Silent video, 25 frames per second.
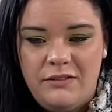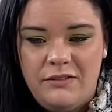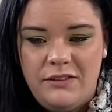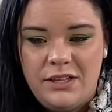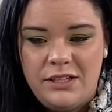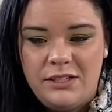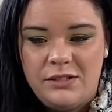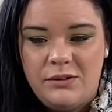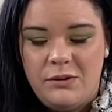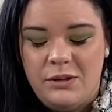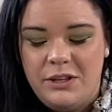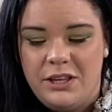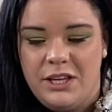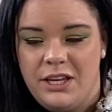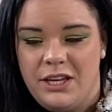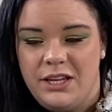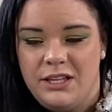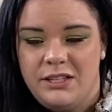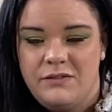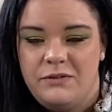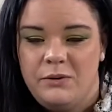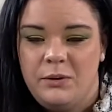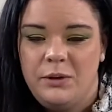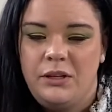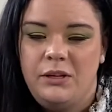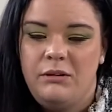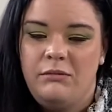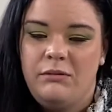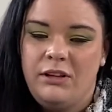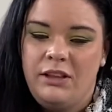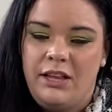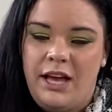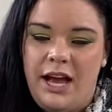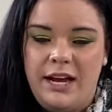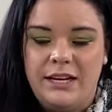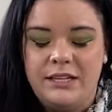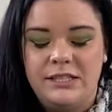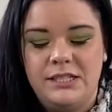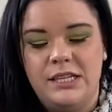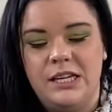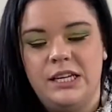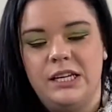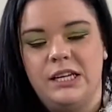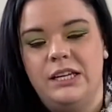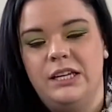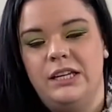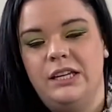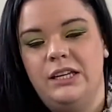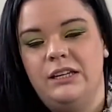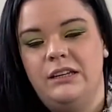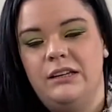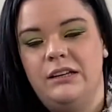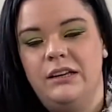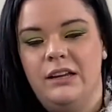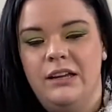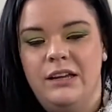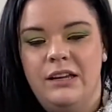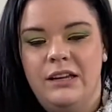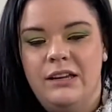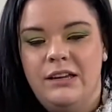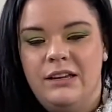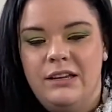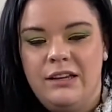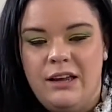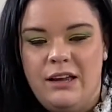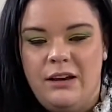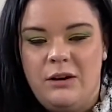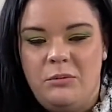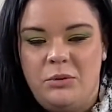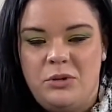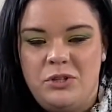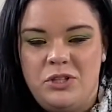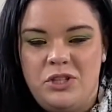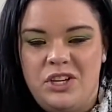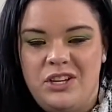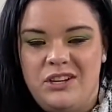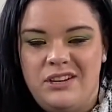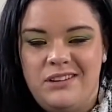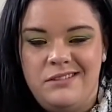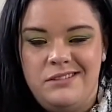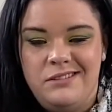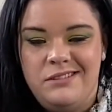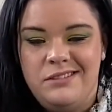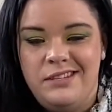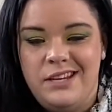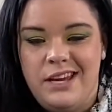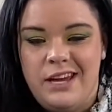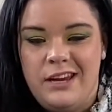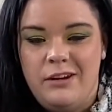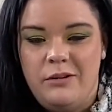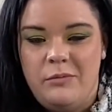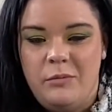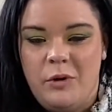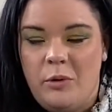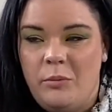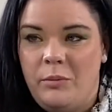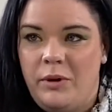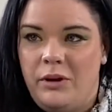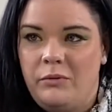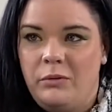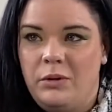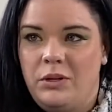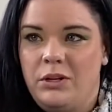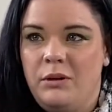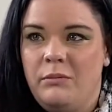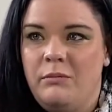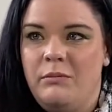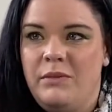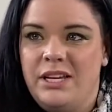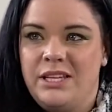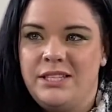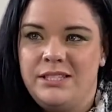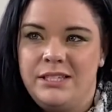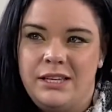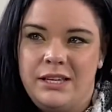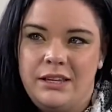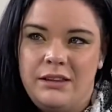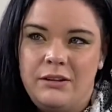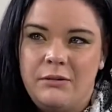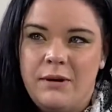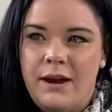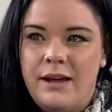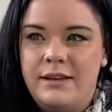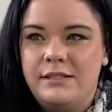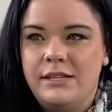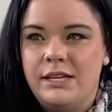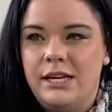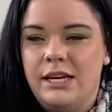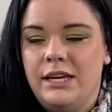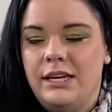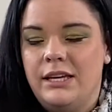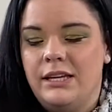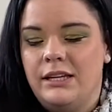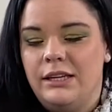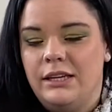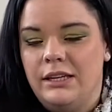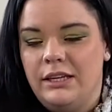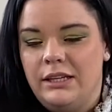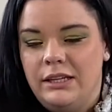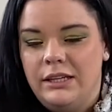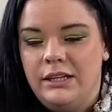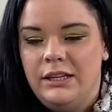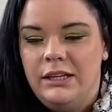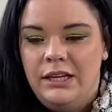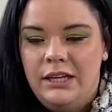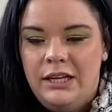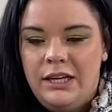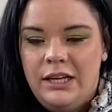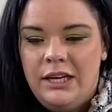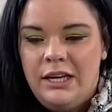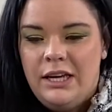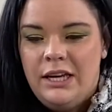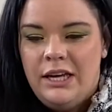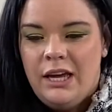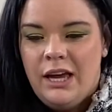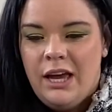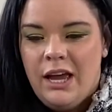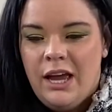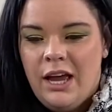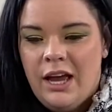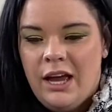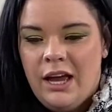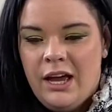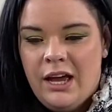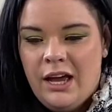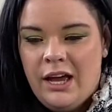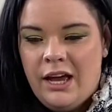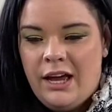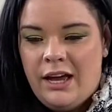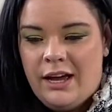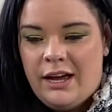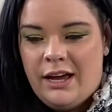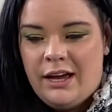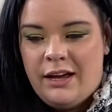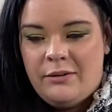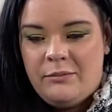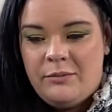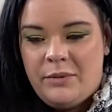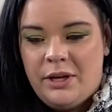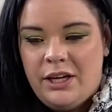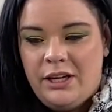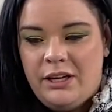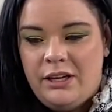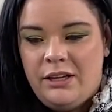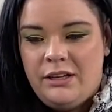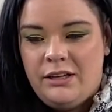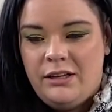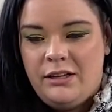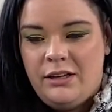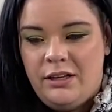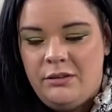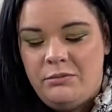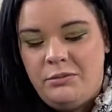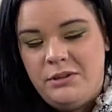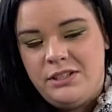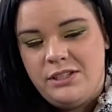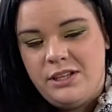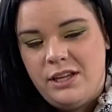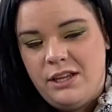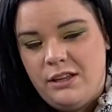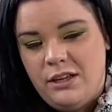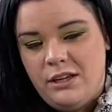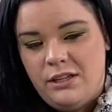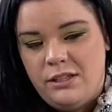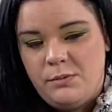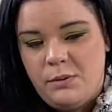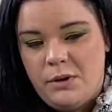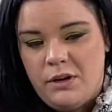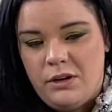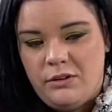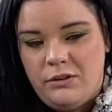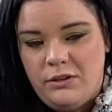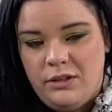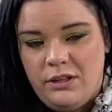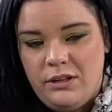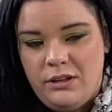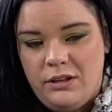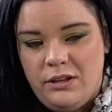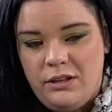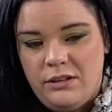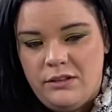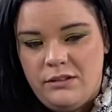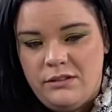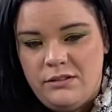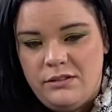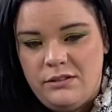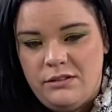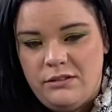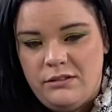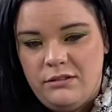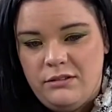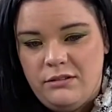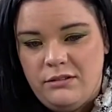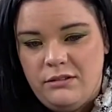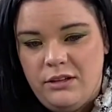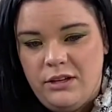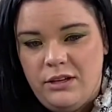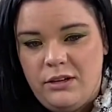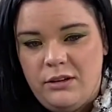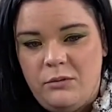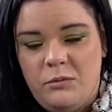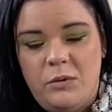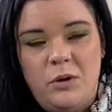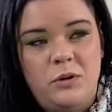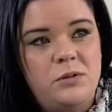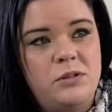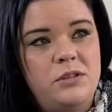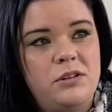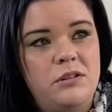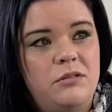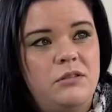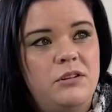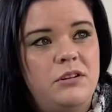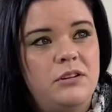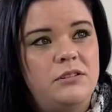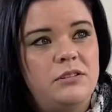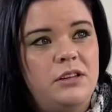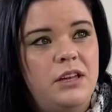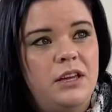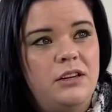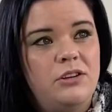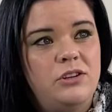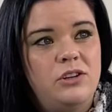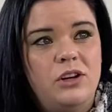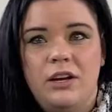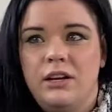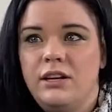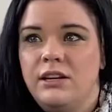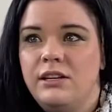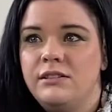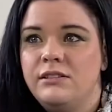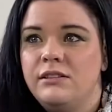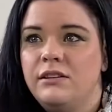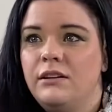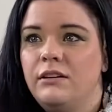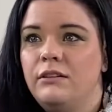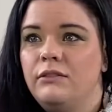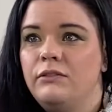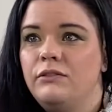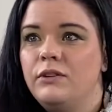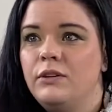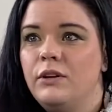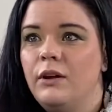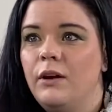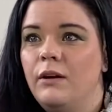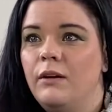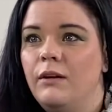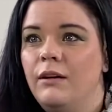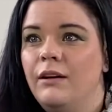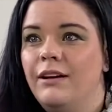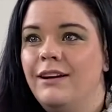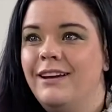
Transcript: this whole thing. It's really relaxing and kind of puts you in a zen moment when you're mixing the resin, and plus I like sparkly things, and most stoners like shiny stuff, so.